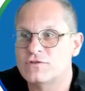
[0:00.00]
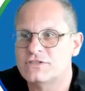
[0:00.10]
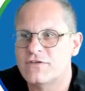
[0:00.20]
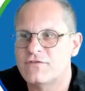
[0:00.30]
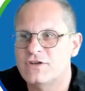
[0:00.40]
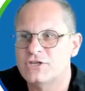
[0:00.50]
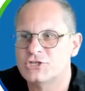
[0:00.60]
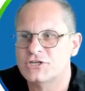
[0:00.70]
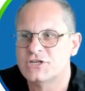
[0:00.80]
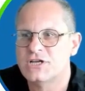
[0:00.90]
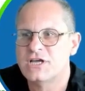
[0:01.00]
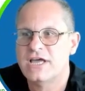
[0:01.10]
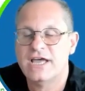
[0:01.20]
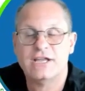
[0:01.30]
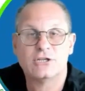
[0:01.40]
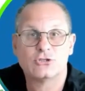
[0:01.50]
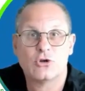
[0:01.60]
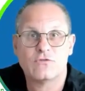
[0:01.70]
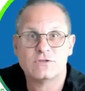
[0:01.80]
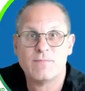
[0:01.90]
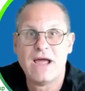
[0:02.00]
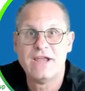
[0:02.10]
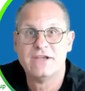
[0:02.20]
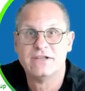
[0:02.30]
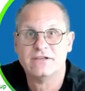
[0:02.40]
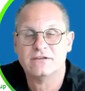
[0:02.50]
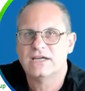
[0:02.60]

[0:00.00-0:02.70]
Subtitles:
definition, and a service binding.